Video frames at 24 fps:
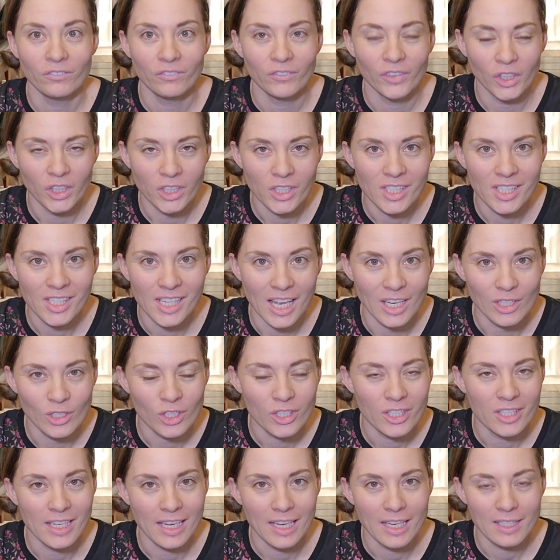First, to
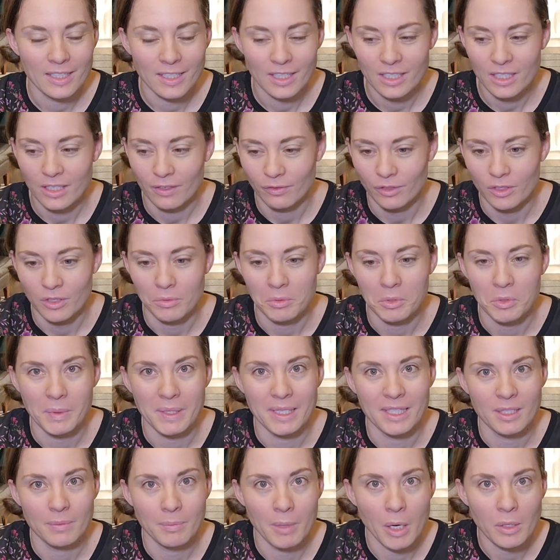understand the difference
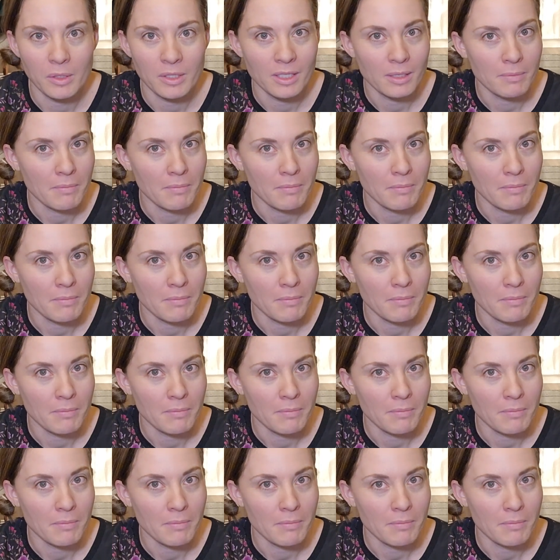between sprouts